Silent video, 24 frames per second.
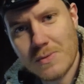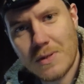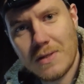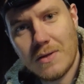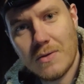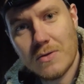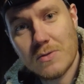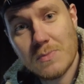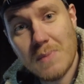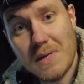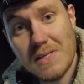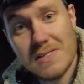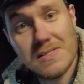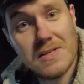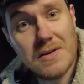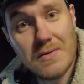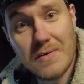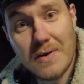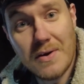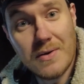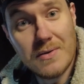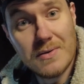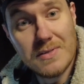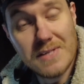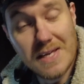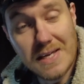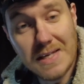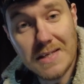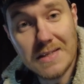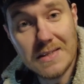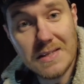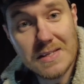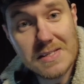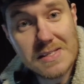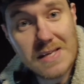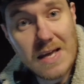while I was messing around
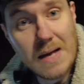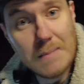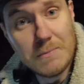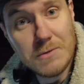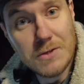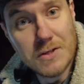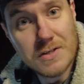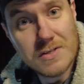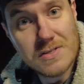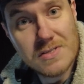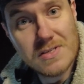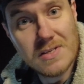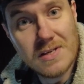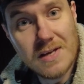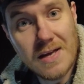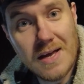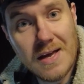taking these captures,